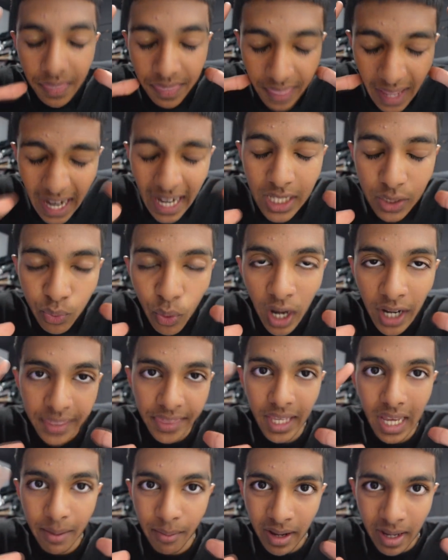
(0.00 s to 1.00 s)
That is what I
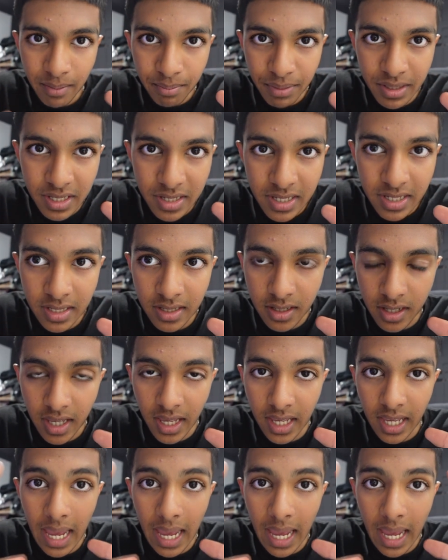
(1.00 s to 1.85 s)
think about NPCs, okay?